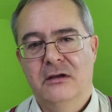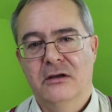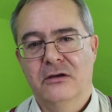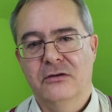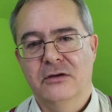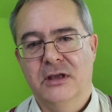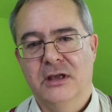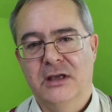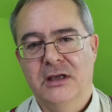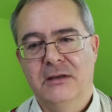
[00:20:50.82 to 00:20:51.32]

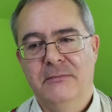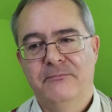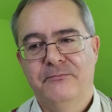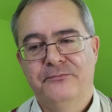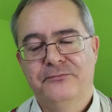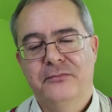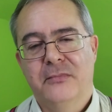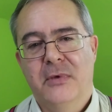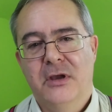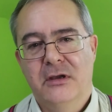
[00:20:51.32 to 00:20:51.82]
Okay,
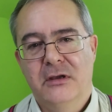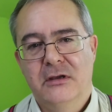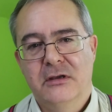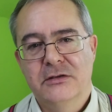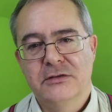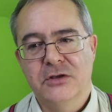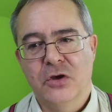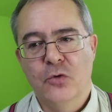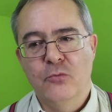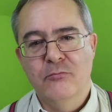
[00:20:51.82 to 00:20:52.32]

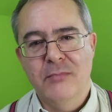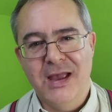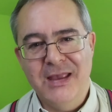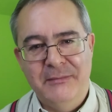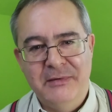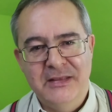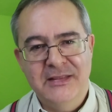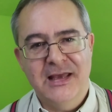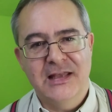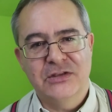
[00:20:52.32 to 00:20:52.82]
so
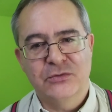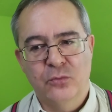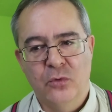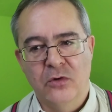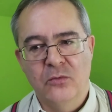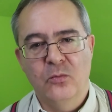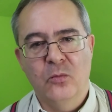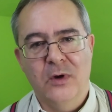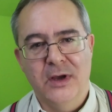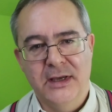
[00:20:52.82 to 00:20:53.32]
maybe that's
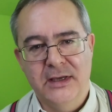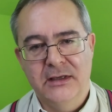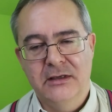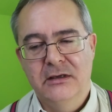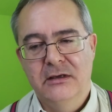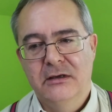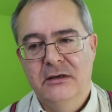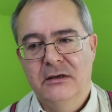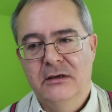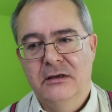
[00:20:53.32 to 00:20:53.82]
one way.
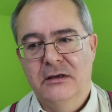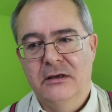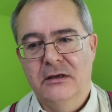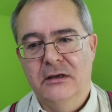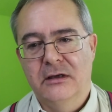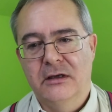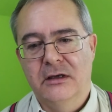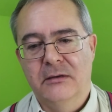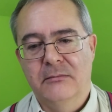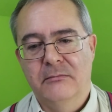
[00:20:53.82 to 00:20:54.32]

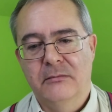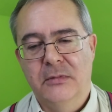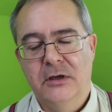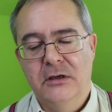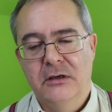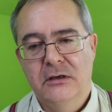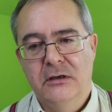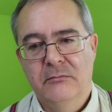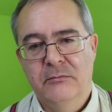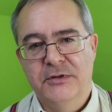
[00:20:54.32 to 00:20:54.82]

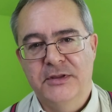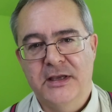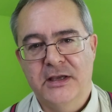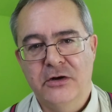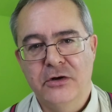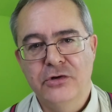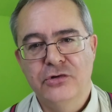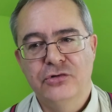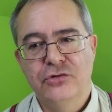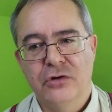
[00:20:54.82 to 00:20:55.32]
But they could
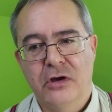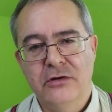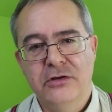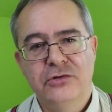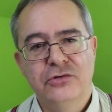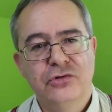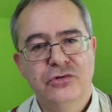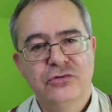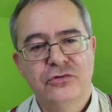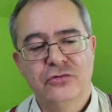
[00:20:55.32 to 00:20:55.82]
only
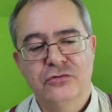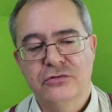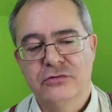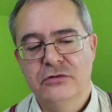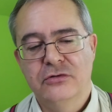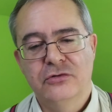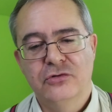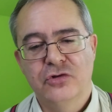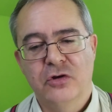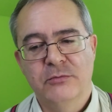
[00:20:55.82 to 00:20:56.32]
do
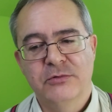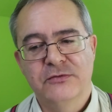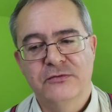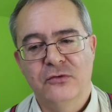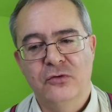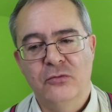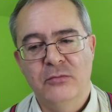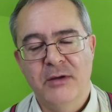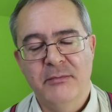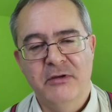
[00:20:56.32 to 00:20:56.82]
the jobs
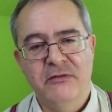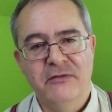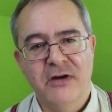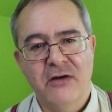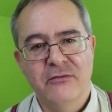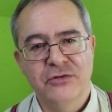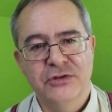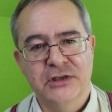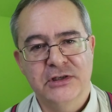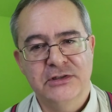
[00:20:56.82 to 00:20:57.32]
for maybe
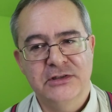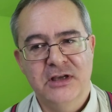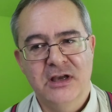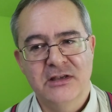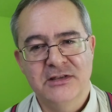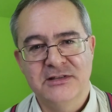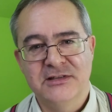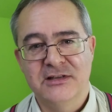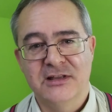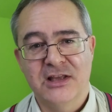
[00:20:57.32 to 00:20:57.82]
5 or 6
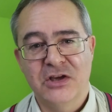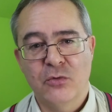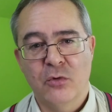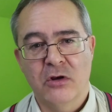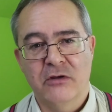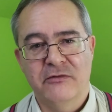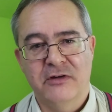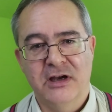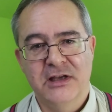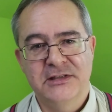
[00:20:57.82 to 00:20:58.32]
years until they
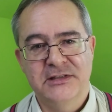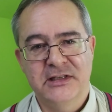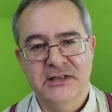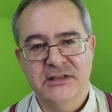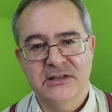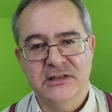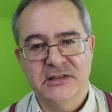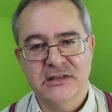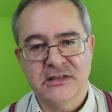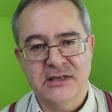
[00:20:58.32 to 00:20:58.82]
qualify as
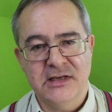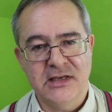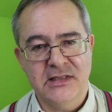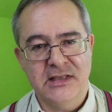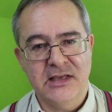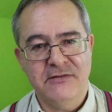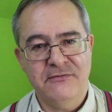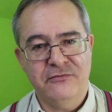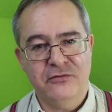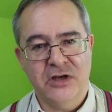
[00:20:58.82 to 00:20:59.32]
citizens and get
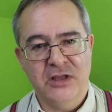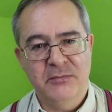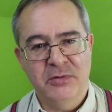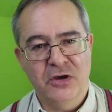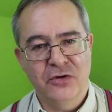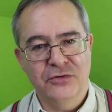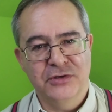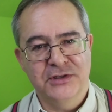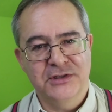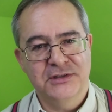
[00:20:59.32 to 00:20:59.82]
their free
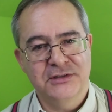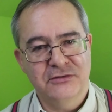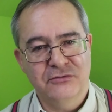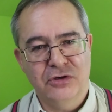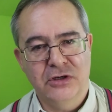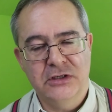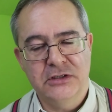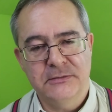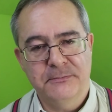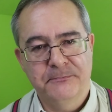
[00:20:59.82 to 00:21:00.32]
bonus,
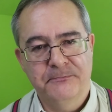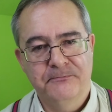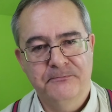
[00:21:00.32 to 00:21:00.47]
right?